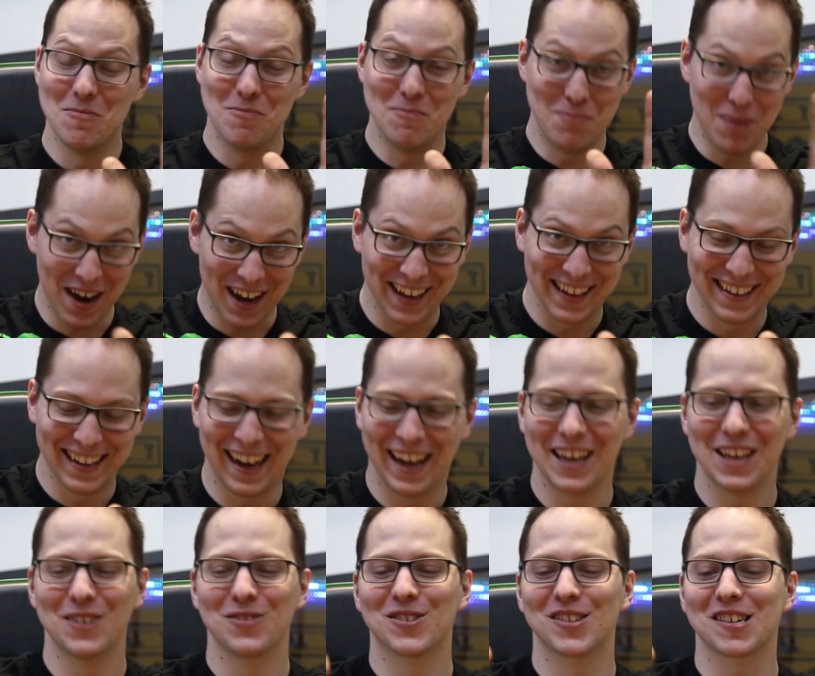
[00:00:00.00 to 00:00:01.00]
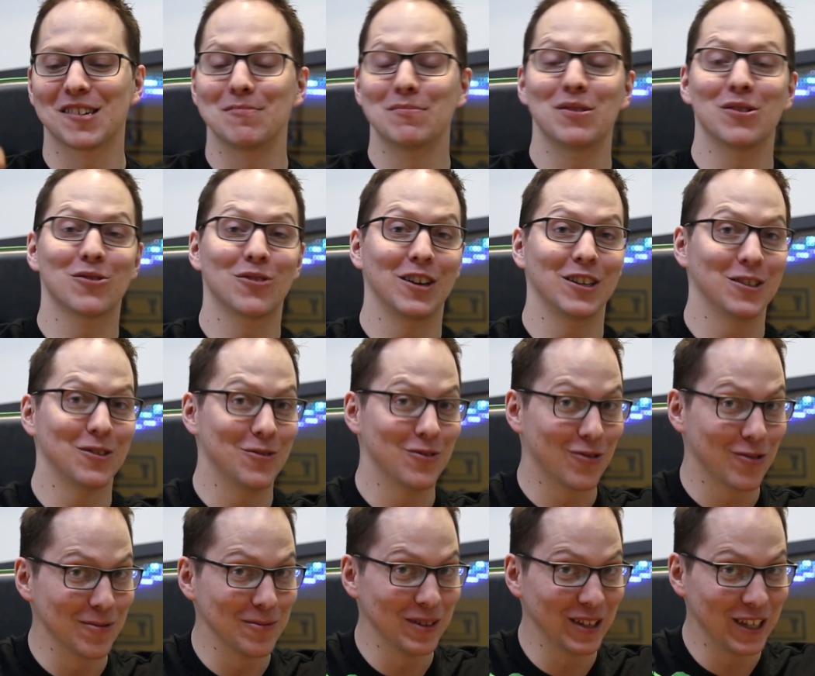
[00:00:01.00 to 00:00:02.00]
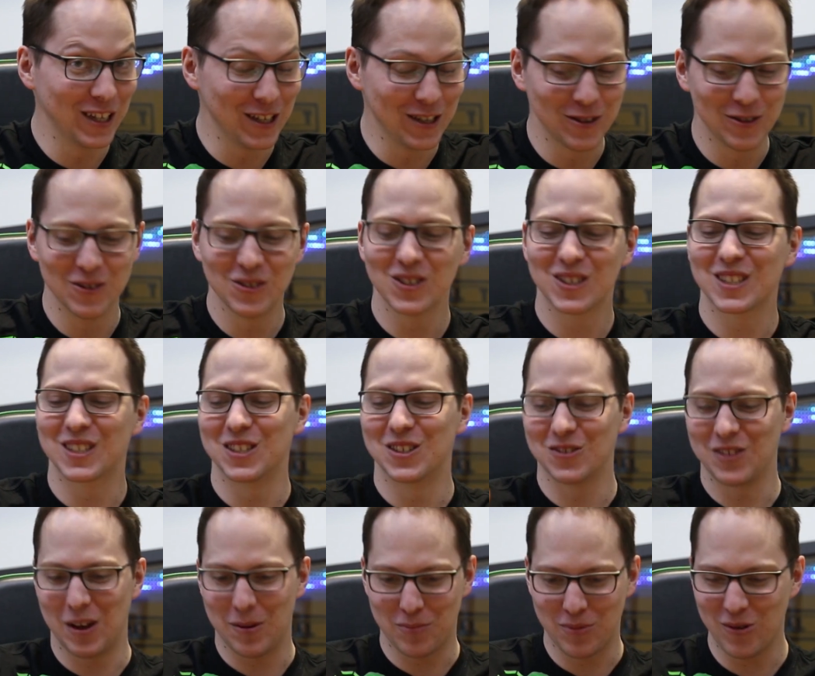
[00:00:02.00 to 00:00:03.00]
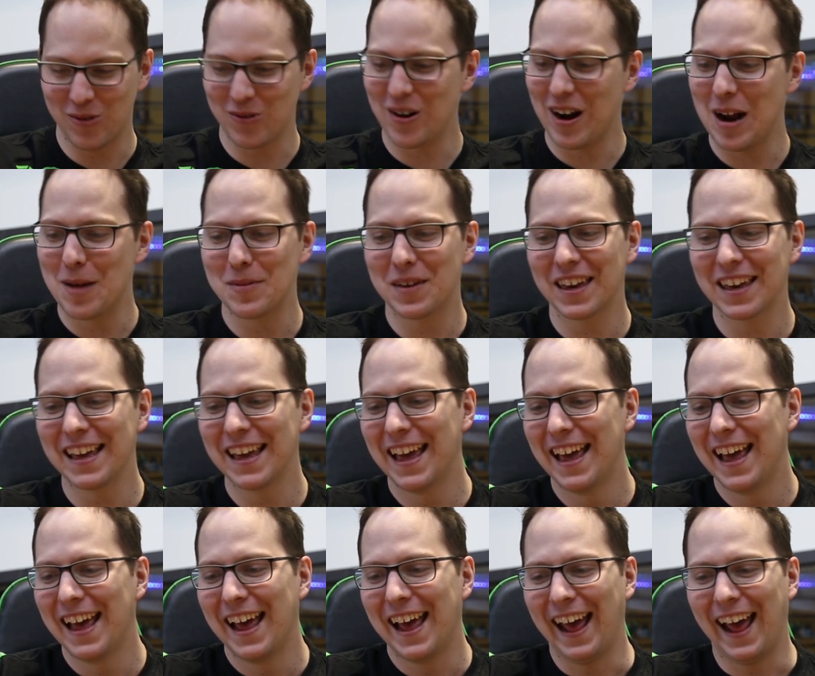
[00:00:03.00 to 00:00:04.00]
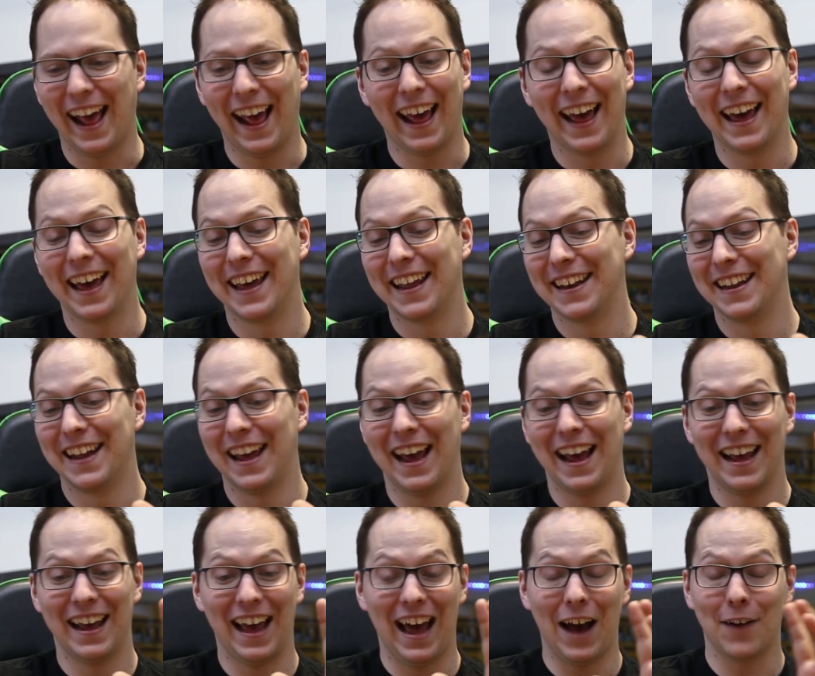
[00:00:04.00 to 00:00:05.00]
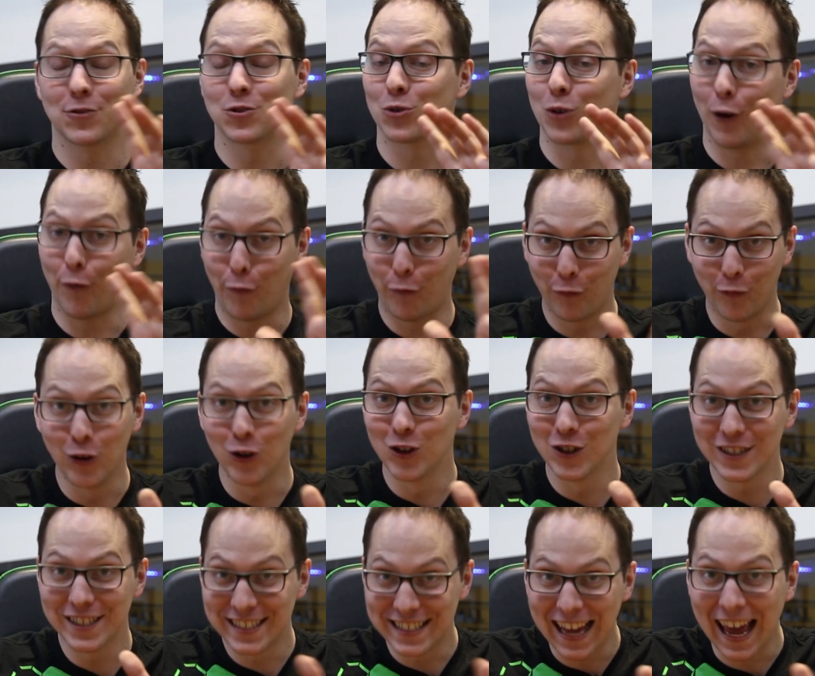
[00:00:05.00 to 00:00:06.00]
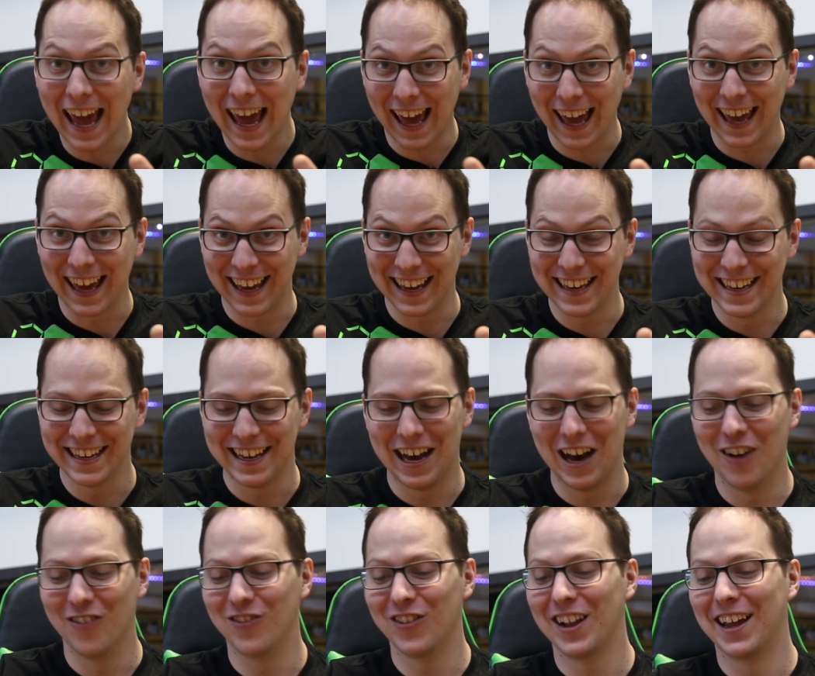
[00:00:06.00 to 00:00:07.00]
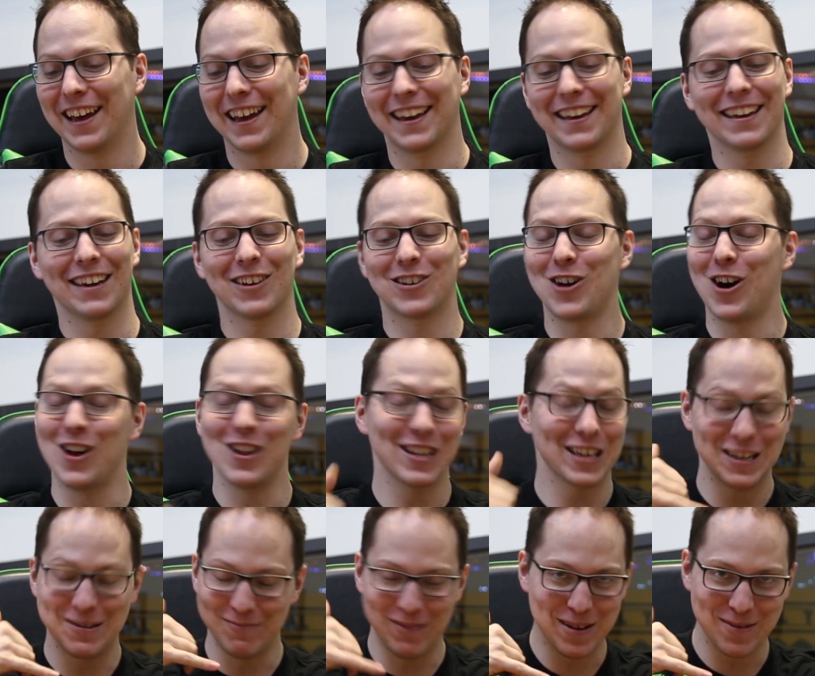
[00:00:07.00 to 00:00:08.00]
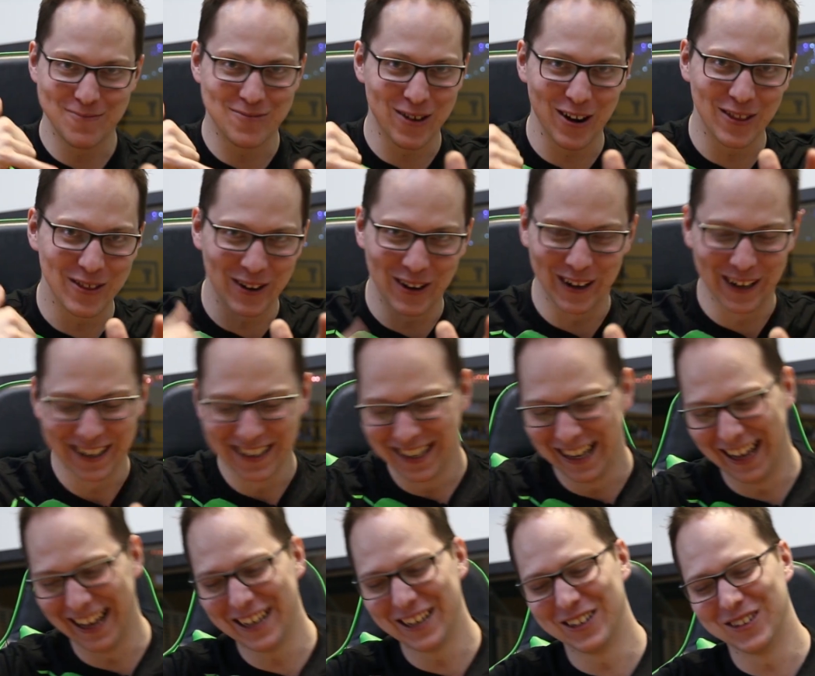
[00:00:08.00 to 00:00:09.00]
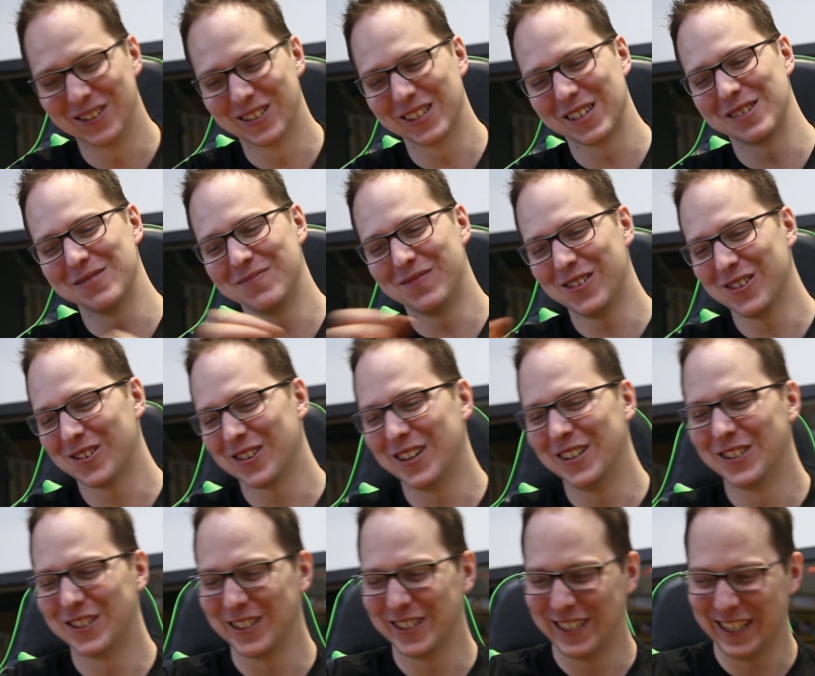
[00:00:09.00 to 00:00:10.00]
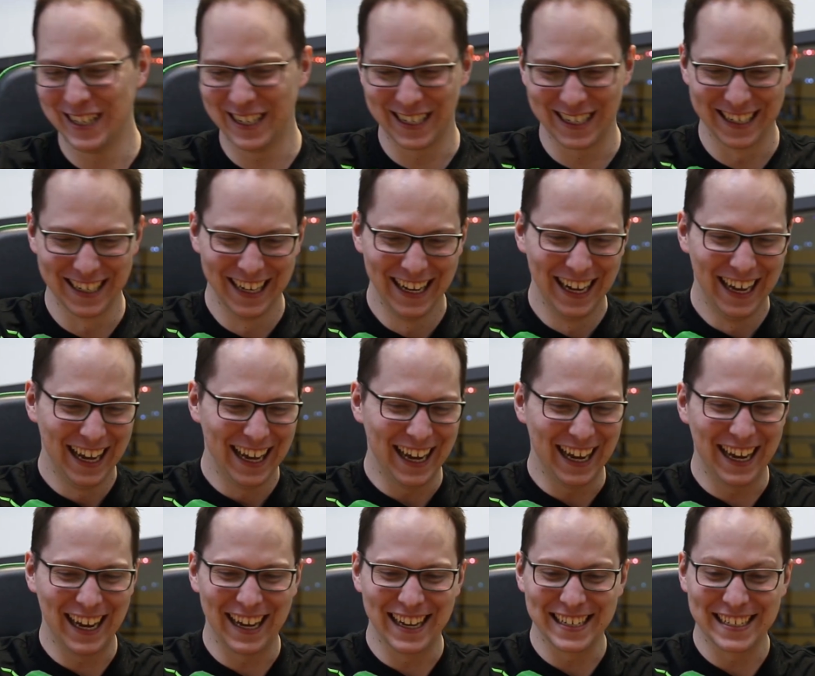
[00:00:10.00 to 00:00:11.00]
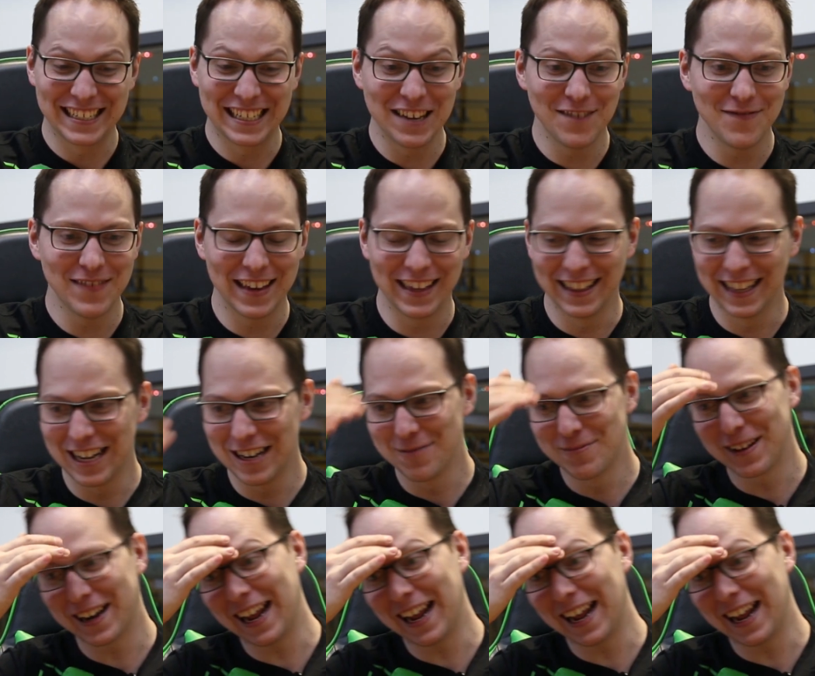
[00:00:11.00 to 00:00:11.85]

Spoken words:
But I used a computer I don't normally use to do that programming, and after a full day of calling up my brother, who's a computer engineer, to give me a little bit